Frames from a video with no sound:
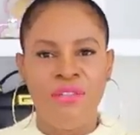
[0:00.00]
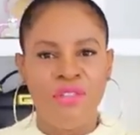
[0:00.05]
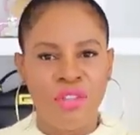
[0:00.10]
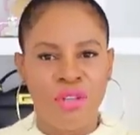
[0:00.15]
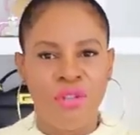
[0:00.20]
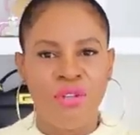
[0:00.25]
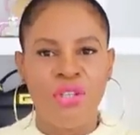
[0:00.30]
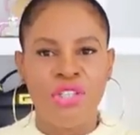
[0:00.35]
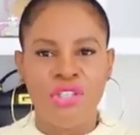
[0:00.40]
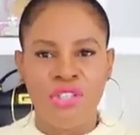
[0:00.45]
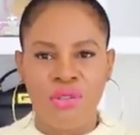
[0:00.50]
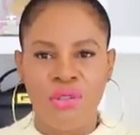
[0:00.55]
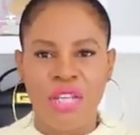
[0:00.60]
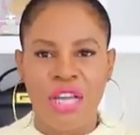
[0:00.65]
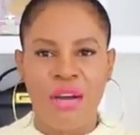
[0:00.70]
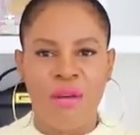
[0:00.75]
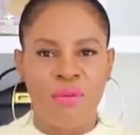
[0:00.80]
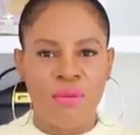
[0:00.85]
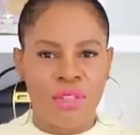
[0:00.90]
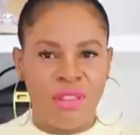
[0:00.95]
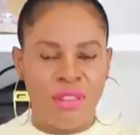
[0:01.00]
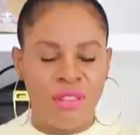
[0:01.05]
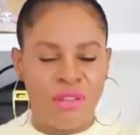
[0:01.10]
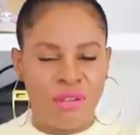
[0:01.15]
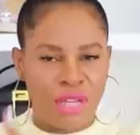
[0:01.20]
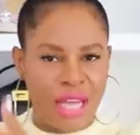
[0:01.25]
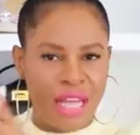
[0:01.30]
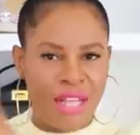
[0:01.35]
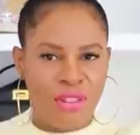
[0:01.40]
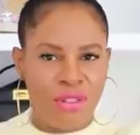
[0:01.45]
even though you could do that with
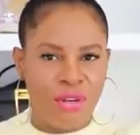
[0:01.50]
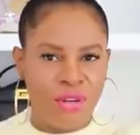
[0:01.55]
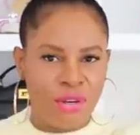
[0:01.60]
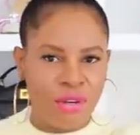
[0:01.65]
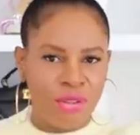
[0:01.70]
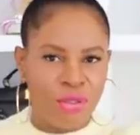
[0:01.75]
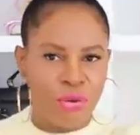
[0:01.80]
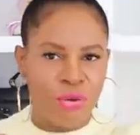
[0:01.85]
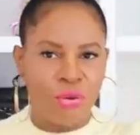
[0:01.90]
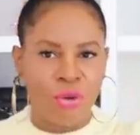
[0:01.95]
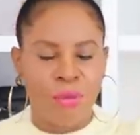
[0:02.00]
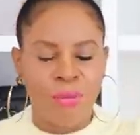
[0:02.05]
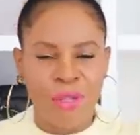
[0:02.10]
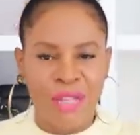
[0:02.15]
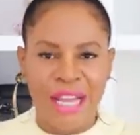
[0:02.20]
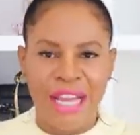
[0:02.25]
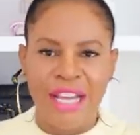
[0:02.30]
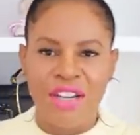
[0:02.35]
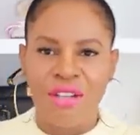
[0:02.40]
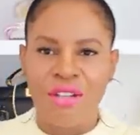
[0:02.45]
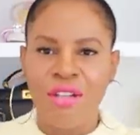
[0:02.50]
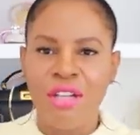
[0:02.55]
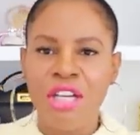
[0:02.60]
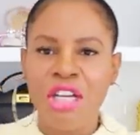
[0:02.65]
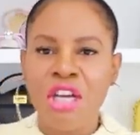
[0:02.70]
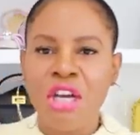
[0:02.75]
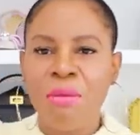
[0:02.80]
the other, the normal handle.